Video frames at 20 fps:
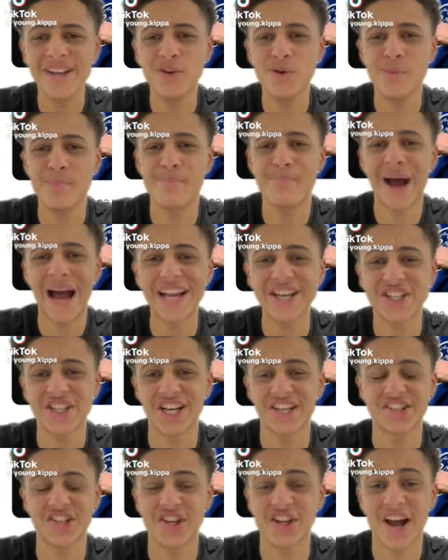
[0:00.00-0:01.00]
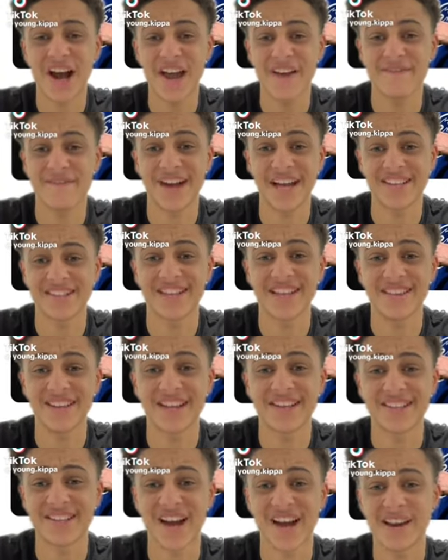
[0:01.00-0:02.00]
do Manchester United fans think
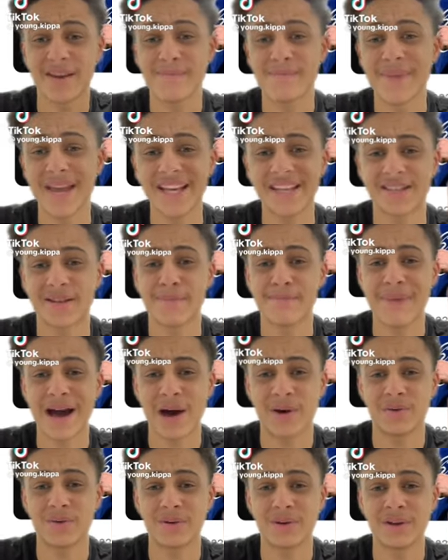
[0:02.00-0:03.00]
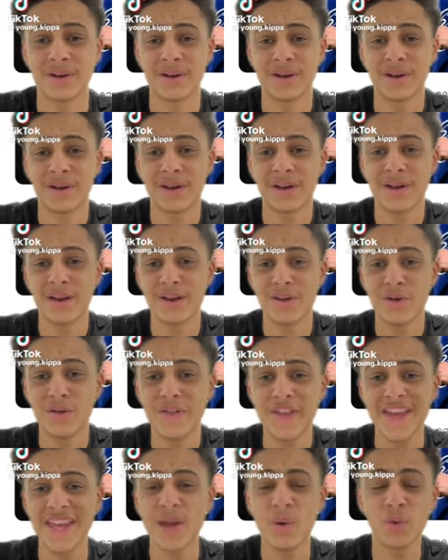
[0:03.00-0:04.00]
they're signing Mason Mount? You
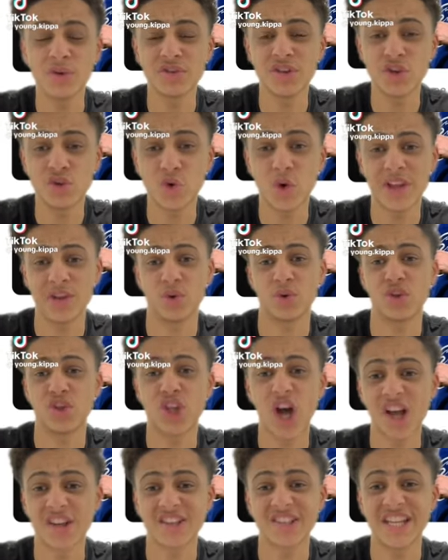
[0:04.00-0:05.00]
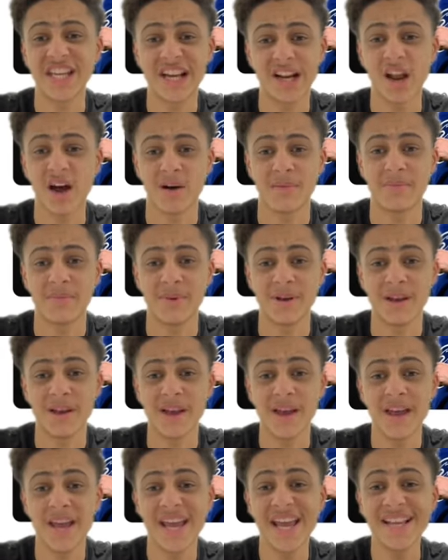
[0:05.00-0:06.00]
think he wants to join your dusty club?
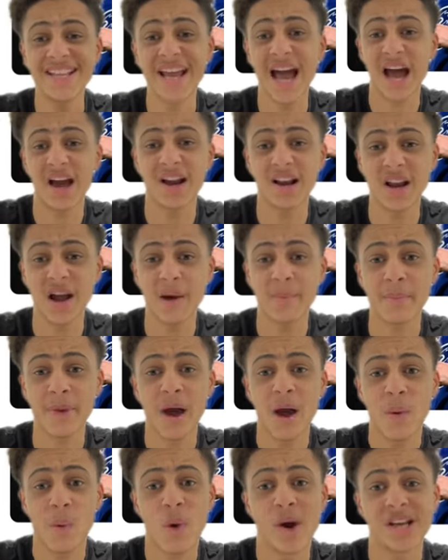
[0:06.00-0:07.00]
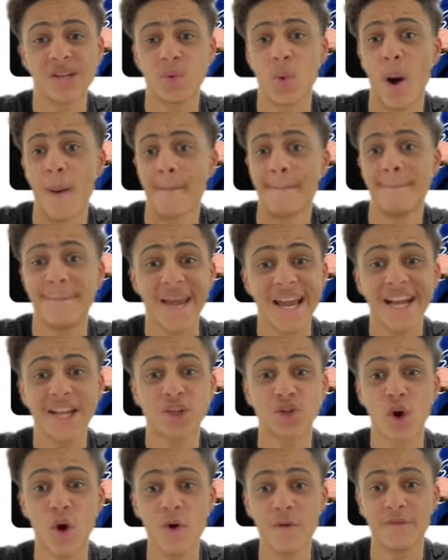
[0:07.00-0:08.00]
He's at a club where he's won big
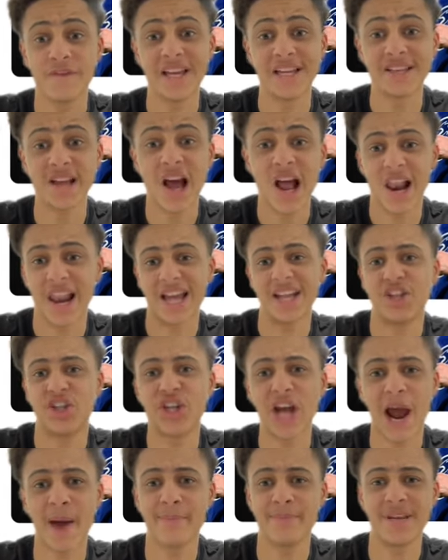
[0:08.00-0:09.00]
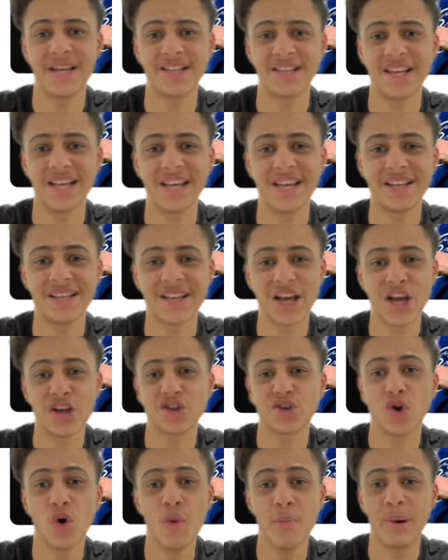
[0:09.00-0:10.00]
trophies like Champions Leagues,
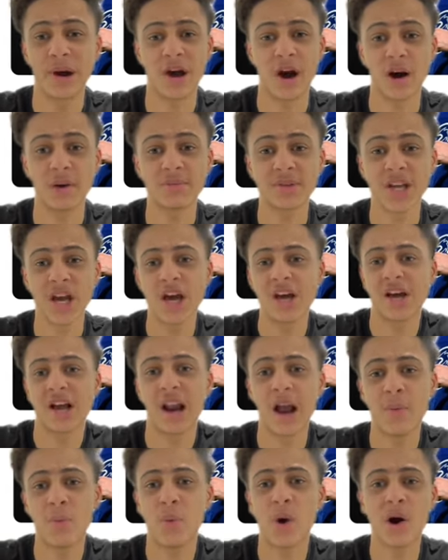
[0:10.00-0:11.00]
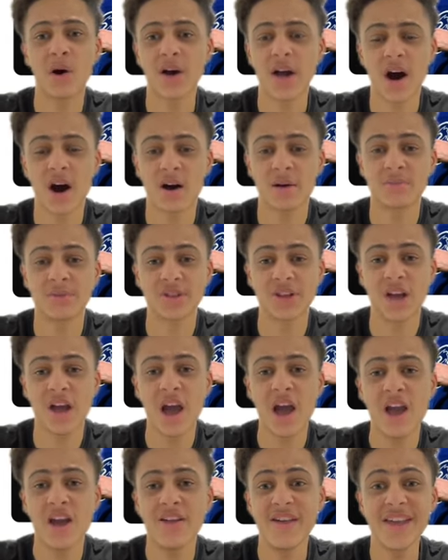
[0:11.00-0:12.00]
Super Cups, Club World Cups.
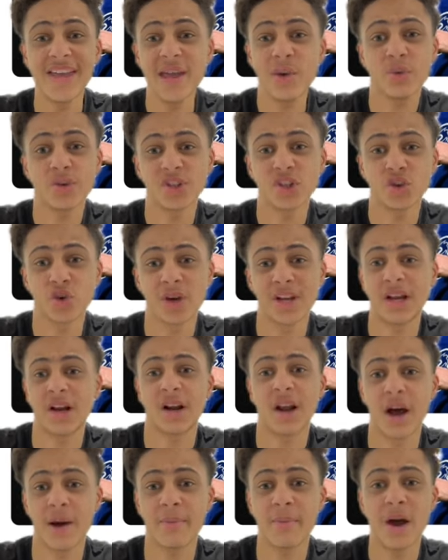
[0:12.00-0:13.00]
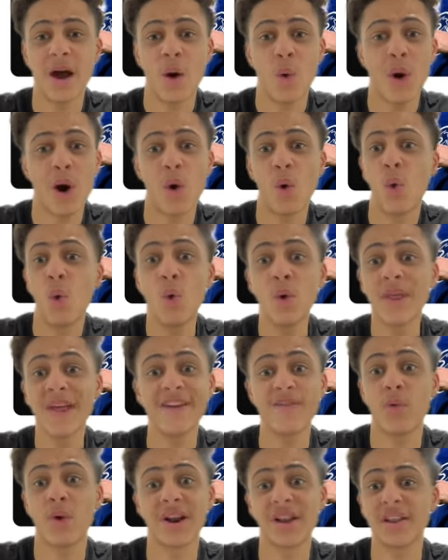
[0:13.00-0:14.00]
You think he wants to join a club where all
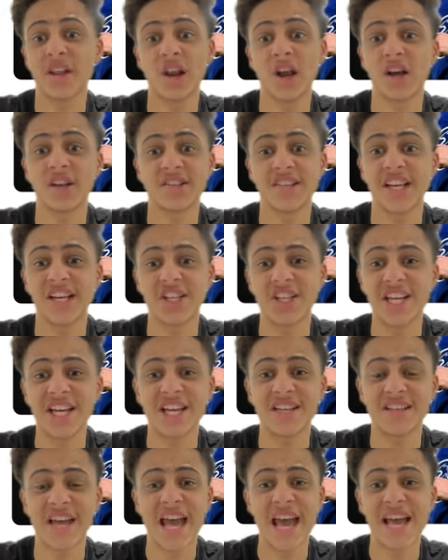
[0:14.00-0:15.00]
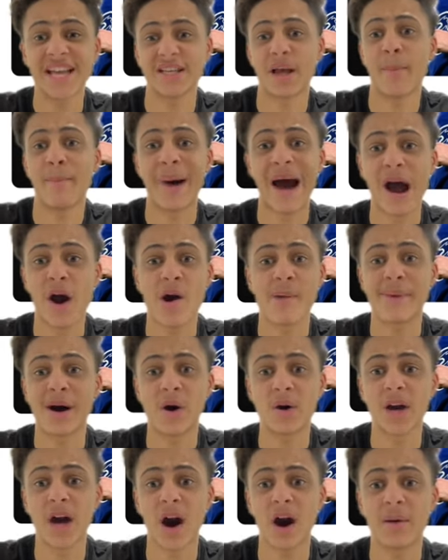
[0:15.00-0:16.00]
they've won in the last six years is a
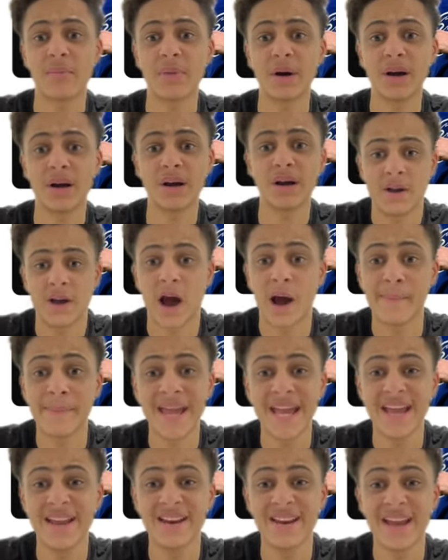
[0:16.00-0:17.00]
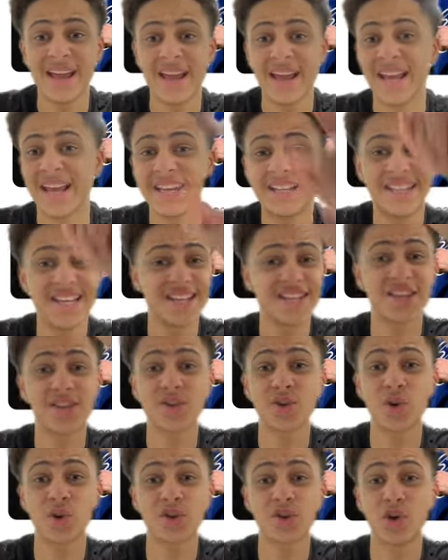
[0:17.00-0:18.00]
Carabao Cup I mean, is this the
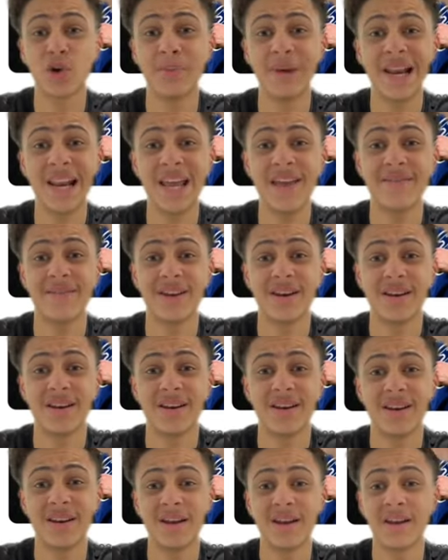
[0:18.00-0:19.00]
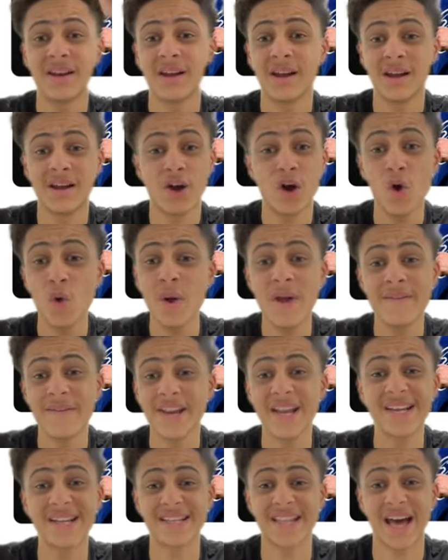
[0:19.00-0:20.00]
source you're believing? Who
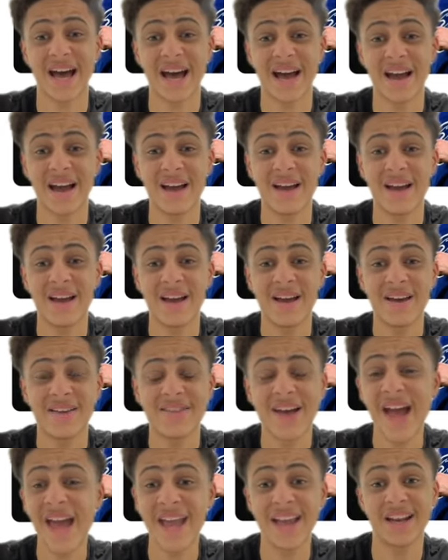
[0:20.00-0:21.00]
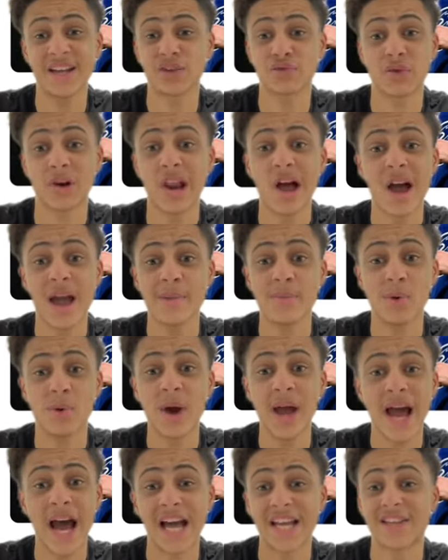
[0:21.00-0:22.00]
even is that? That ain't as
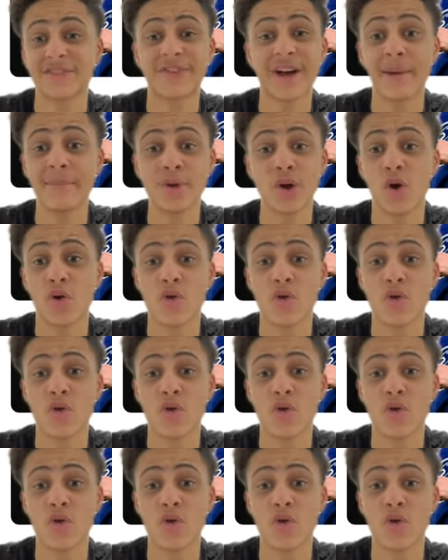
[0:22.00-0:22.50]
reliable as Fabrizio